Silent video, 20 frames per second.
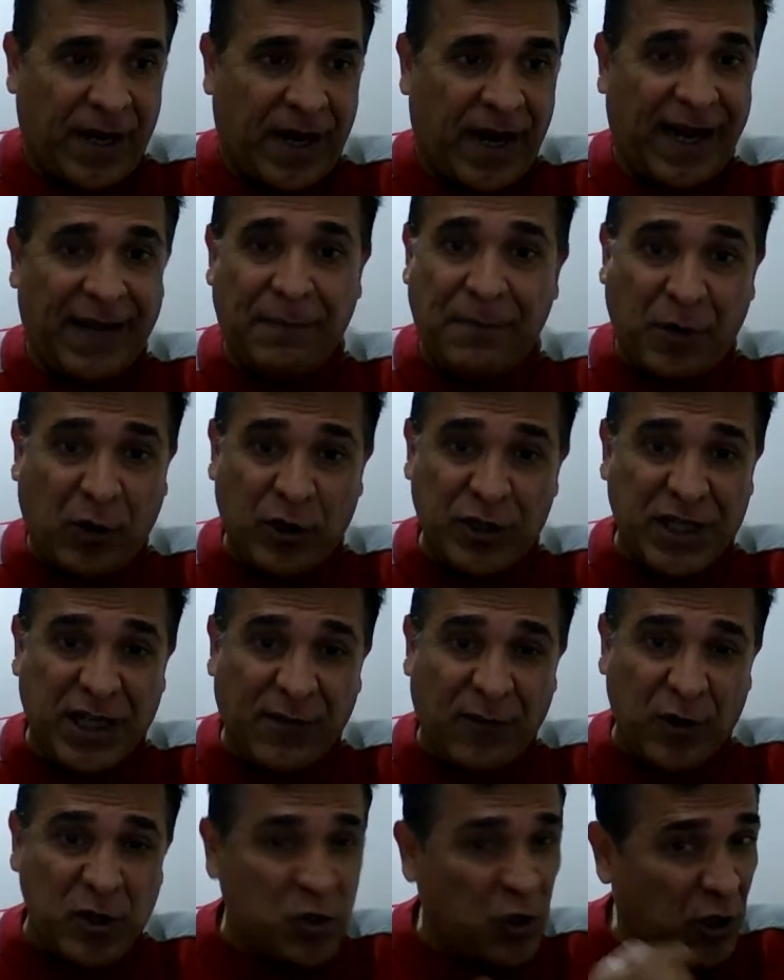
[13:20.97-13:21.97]
And because he
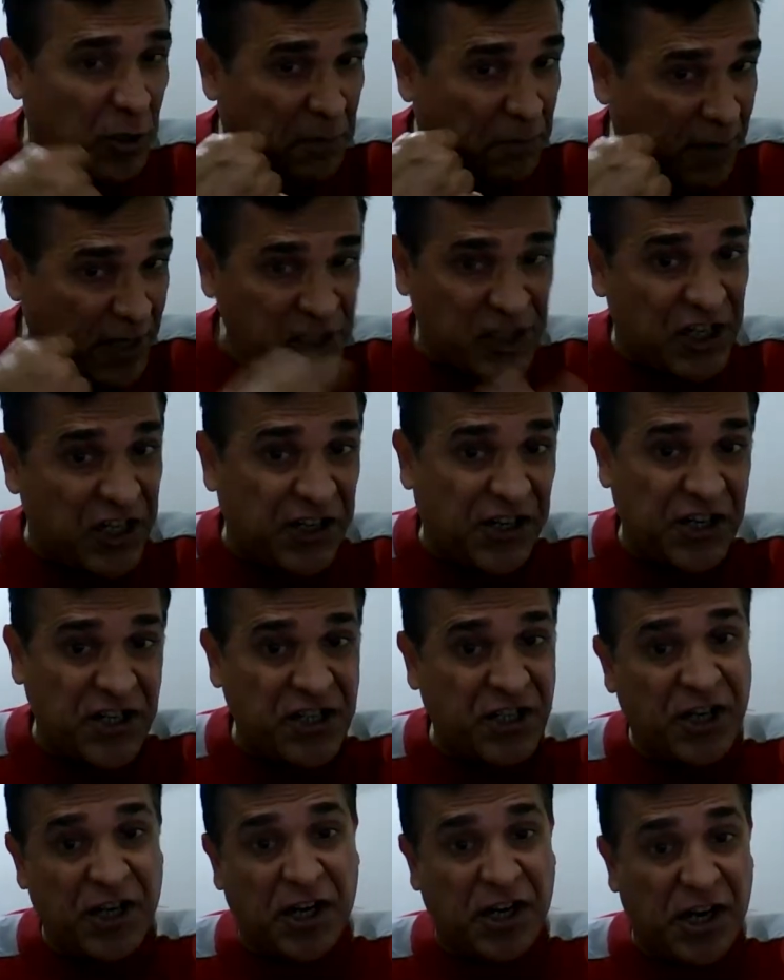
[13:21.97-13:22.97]
was not much
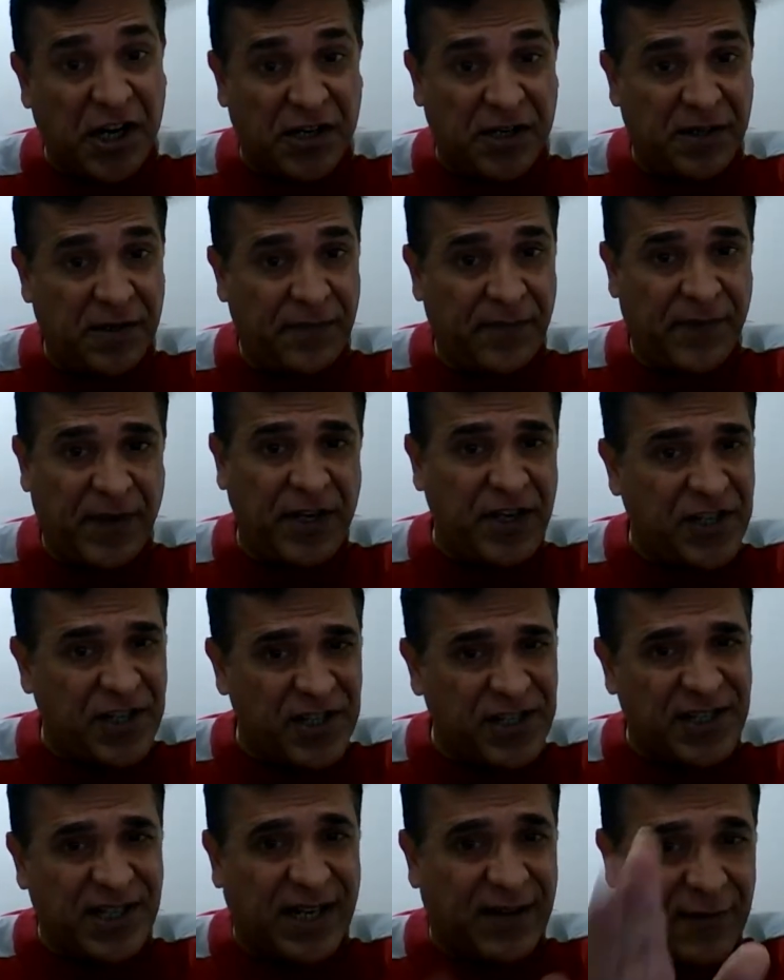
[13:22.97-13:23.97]
interested in it, he
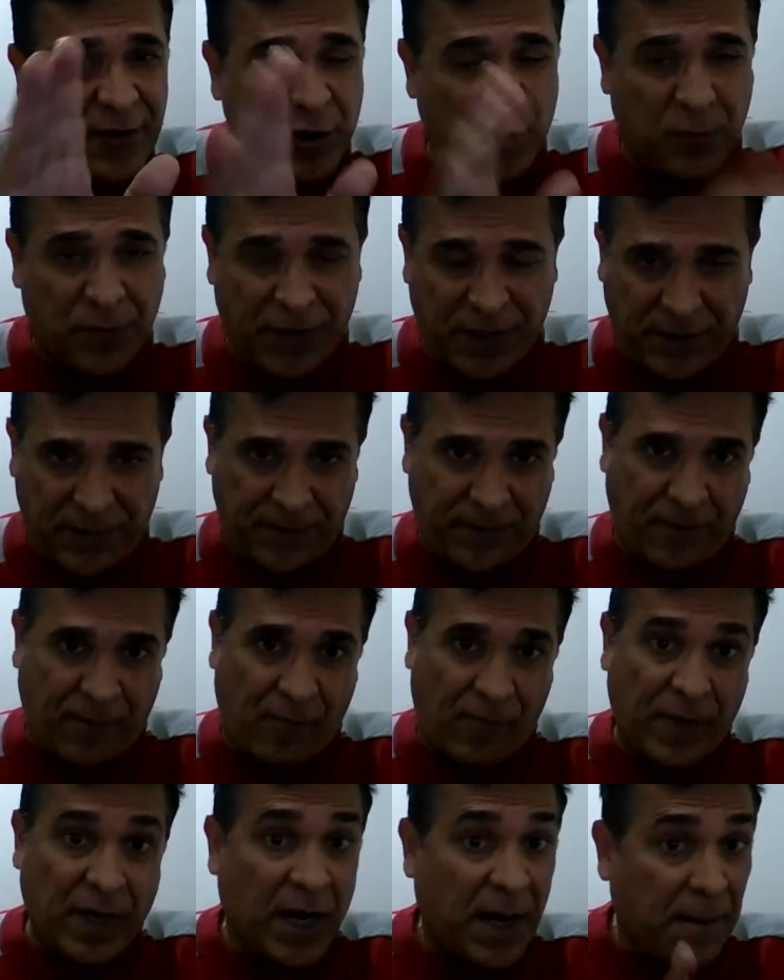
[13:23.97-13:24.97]
just gave it to me.
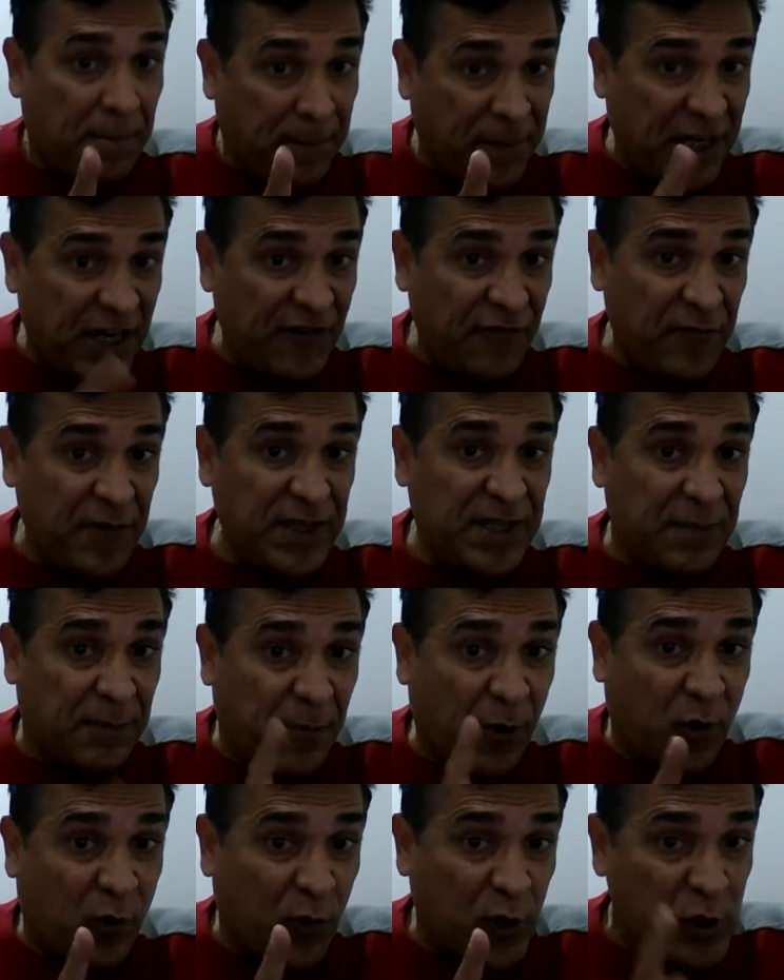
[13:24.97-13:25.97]
Believe me, the
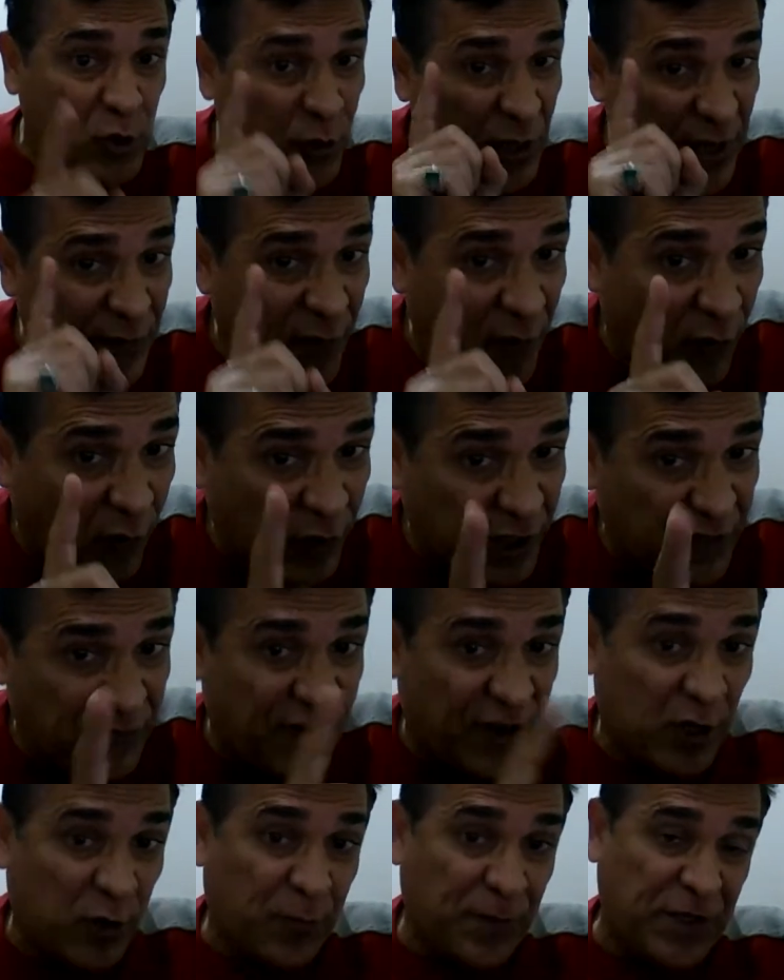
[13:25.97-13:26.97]
book was only for
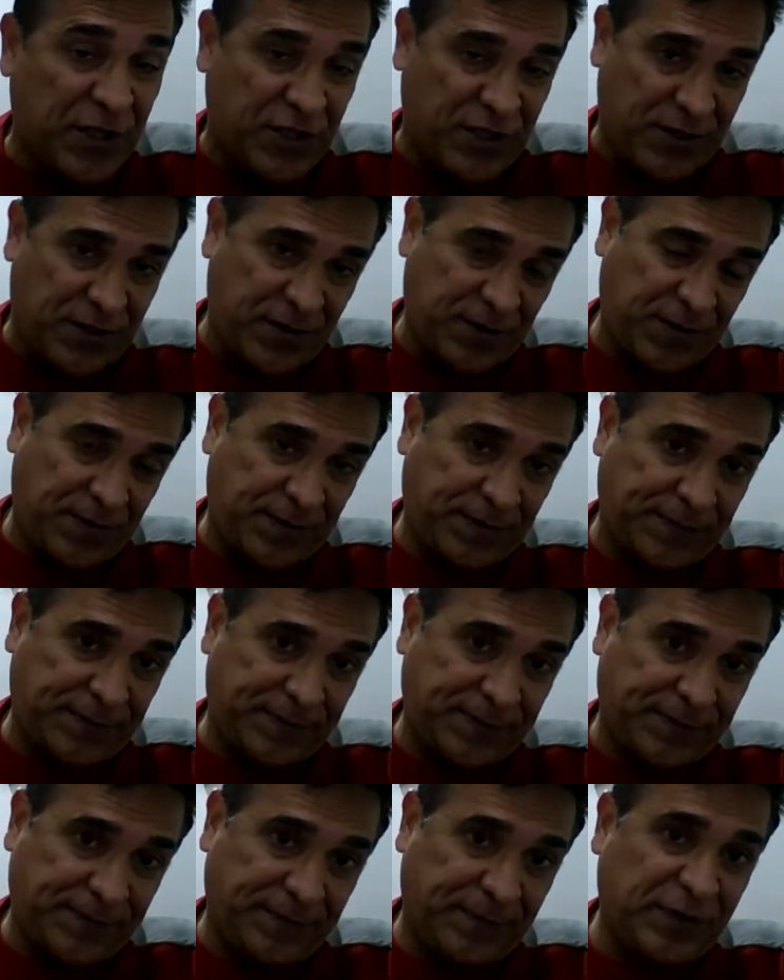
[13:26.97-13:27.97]
45 rupees.
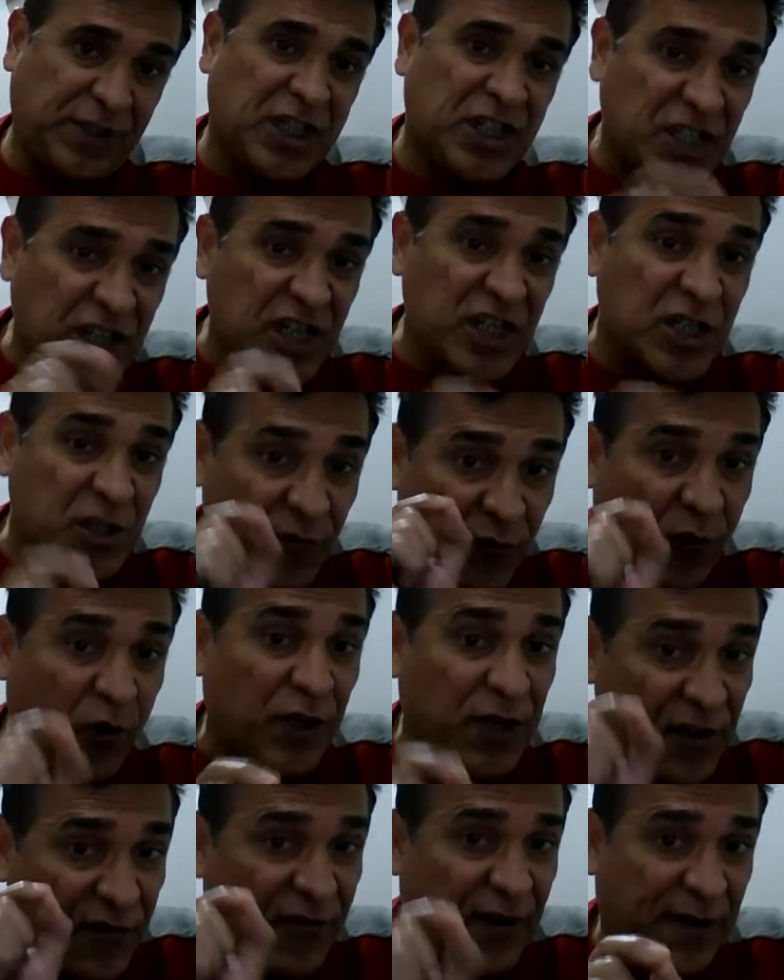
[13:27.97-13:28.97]
Just
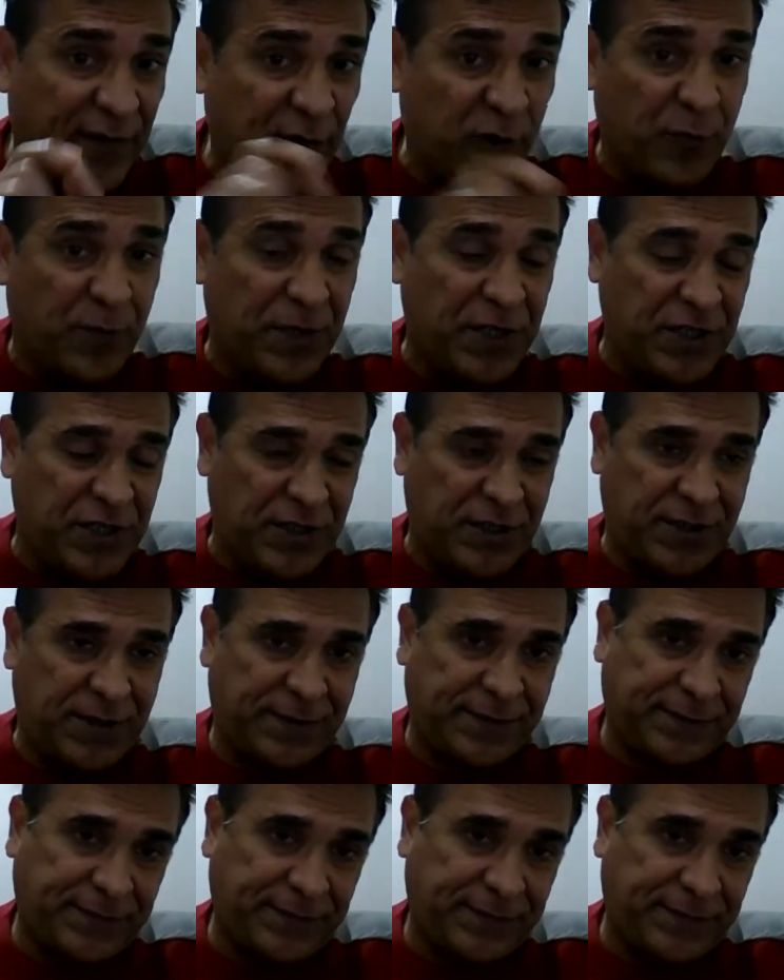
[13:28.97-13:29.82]
45 rupees.